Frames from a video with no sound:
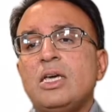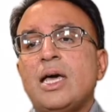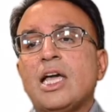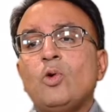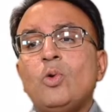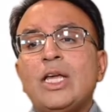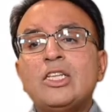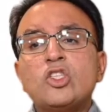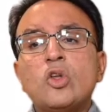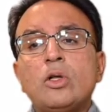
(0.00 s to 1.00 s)
I'm going to
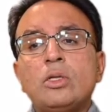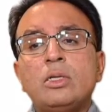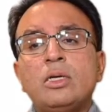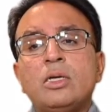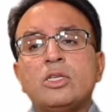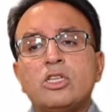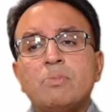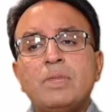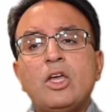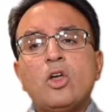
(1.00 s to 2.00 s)
install
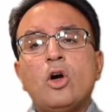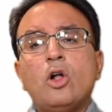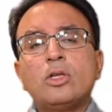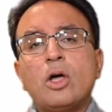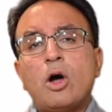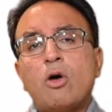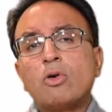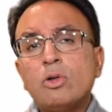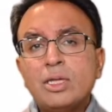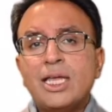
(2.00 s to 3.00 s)
something called
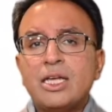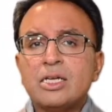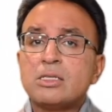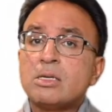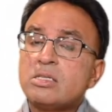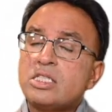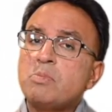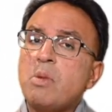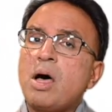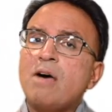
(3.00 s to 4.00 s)
Oracle Linux
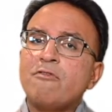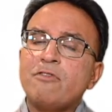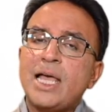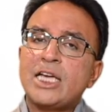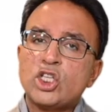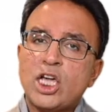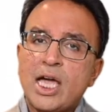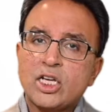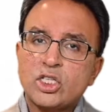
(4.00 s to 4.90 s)
Smart Flash Cache.